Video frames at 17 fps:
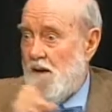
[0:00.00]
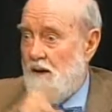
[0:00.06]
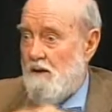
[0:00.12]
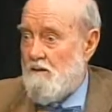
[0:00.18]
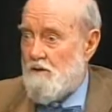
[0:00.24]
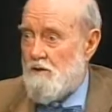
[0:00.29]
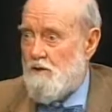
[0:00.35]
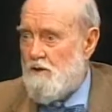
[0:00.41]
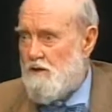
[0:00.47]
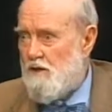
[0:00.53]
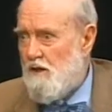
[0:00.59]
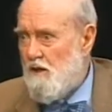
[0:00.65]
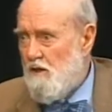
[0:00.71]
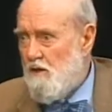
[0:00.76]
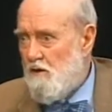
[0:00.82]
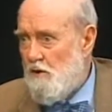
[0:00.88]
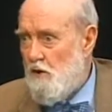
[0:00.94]
houses
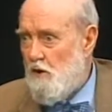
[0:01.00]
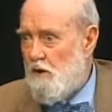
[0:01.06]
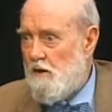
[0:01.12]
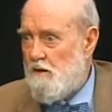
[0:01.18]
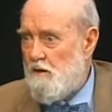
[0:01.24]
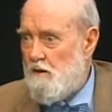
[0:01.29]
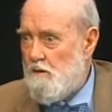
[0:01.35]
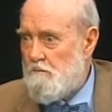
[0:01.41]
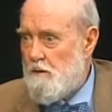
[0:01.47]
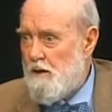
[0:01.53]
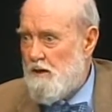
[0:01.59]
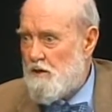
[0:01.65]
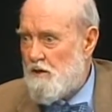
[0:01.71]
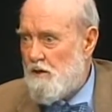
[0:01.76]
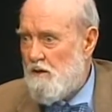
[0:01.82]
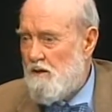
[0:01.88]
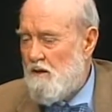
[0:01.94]
during the
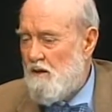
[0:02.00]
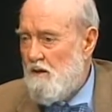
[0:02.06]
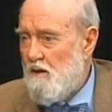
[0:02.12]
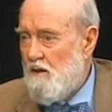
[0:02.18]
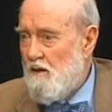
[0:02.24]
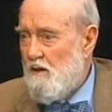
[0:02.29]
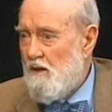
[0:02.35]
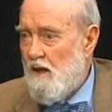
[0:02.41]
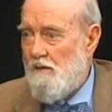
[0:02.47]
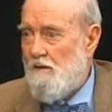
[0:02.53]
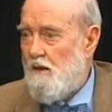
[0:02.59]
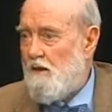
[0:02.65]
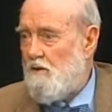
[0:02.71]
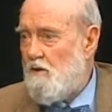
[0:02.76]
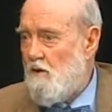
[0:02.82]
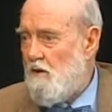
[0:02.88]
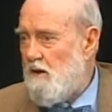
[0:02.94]
Depression, and
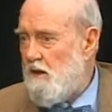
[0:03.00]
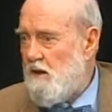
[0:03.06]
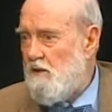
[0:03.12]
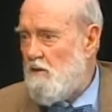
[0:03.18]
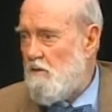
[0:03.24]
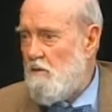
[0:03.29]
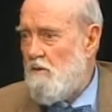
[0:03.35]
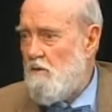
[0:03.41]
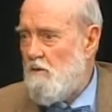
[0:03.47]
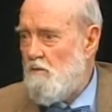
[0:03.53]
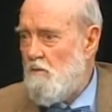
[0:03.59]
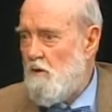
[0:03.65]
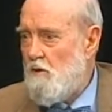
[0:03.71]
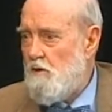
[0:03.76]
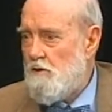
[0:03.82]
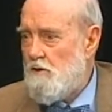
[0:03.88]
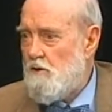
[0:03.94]
then going into World
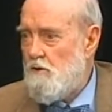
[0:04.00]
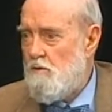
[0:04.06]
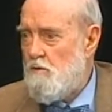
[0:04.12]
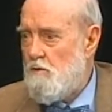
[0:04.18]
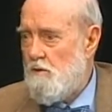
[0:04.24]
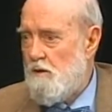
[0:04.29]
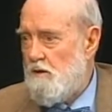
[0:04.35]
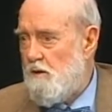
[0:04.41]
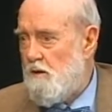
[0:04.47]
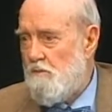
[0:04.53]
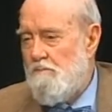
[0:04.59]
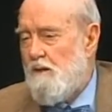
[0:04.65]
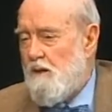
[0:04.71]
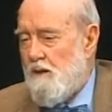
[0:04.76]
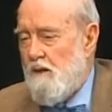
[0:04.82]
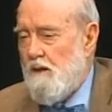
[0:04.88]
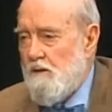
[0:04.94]
War II in
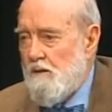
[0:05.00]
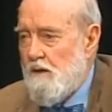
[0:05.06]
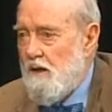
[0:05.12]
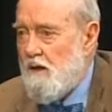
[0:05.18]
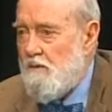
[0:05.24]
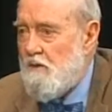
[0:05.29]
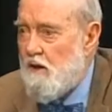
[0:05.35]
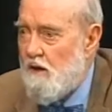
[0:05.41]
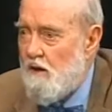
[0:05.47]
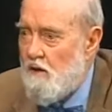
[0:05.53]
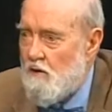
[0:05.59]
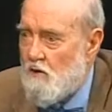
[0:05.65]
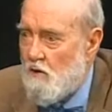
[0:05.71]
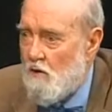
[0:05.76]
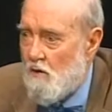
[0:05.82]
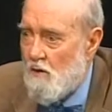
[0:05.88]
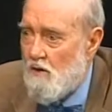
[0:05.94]
the Navy Air
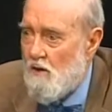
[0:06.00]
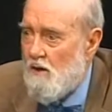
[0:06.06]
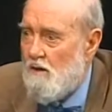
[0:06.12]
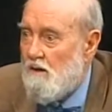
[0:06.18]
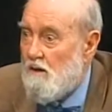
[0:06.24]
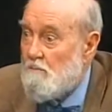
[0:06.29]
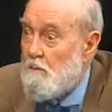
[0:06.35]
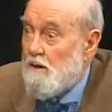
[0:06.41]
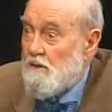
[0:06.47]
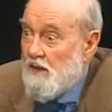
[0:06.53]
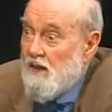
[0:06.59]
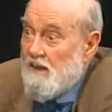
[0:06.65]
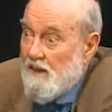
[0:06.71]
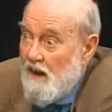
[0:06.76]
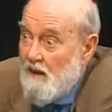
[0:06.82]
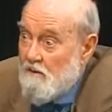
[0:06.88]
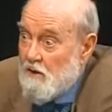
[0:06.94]
Corps, but then
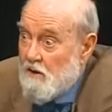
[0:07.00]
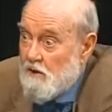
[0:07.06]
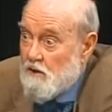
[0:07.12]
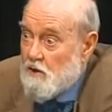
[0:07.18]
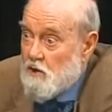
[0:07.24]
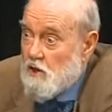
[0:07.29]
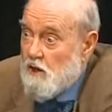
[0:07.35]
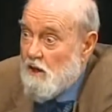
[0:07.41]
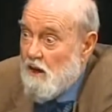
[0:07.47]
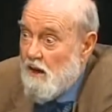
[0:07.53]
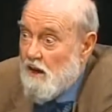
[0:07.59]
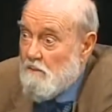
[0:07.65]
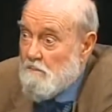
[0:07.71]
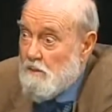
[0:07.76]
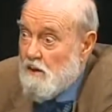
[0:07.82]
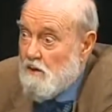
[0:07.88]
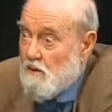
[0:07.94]
having the GI
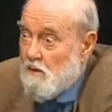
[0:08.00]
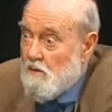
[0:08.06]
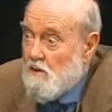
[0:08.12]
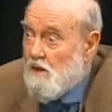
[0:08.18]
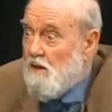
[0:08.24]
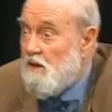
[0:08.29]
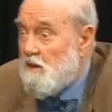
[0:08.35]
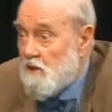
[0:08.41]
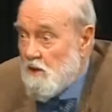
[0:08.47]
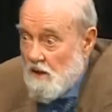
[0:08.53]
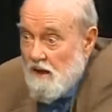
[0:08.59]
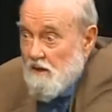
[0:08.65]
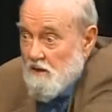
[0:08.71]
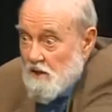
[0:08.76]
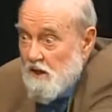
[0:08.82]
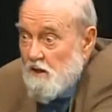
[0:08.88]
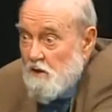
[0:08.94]
Bill to
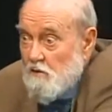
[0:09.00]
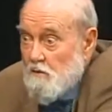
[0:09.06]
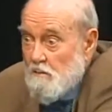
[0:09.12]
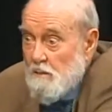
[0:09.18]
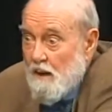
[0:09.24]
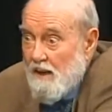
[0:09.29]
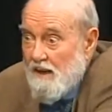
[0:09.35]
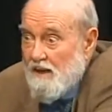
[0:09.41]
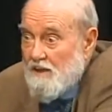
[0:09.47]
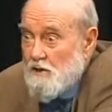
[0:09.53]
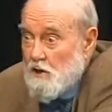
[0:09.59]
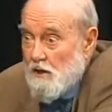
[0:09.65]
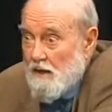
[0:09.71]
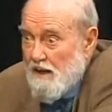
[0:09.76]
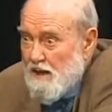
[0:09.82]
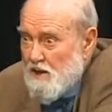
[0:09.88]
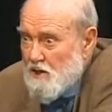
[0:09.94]
continue with my
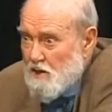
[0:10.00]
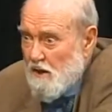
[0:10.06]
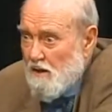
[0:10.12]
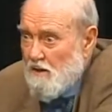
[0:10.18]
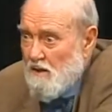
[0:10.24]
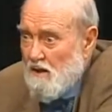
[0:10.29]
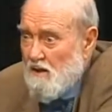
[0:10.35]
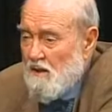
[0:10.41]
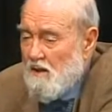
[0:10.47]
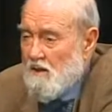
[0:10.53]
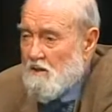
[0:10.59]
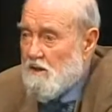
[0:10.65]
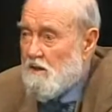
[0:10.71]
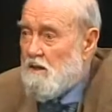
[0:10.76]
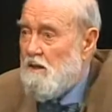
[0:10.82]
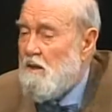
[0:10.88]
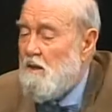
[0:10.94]
education,
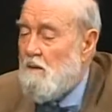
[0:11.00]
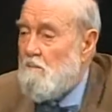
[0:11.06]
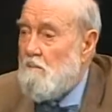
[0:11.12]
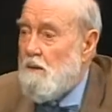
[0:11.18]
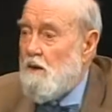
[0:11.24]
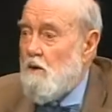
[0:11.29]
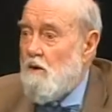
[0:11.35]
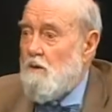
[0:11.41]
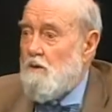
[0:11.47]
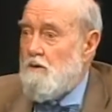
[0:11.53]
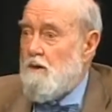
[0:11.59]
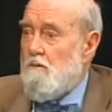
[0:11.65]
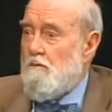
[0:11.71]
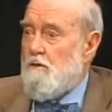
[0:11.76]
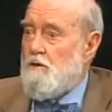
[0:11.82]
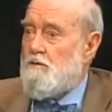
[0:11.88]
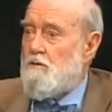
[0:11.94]
see, made all the
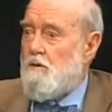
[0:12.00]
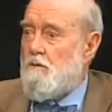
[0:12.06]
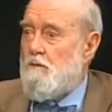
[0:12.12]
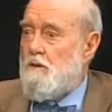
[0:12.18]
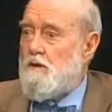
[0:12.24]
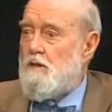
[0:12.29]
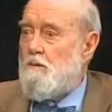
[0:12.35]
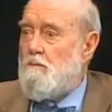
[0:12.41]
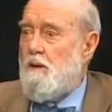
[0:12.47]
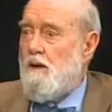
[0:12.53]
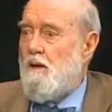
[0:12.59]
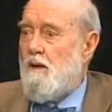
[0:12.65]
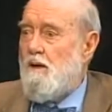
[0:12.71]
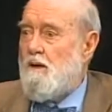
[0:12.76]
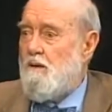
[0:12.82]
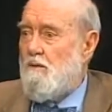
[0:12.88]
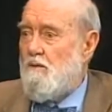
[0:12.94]
difference for the rest of my
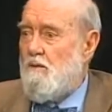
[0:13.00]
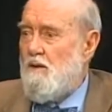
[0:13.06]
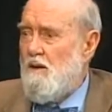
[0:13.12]
life.